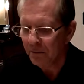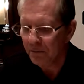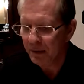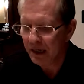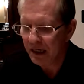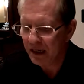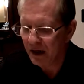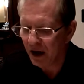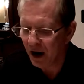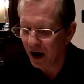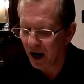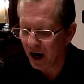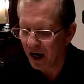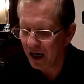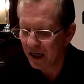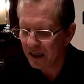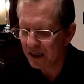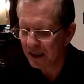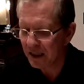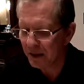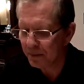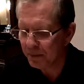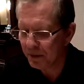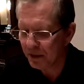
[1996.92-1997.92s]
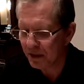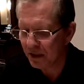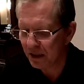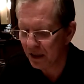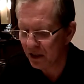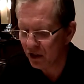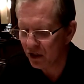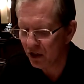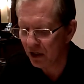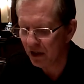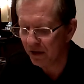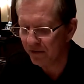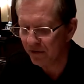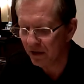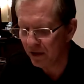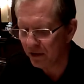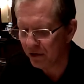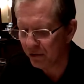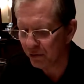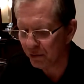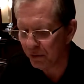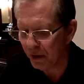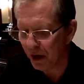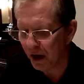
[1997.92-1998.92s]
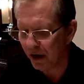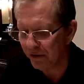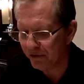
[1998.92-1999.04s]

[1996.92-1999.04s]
Because the position of the, th-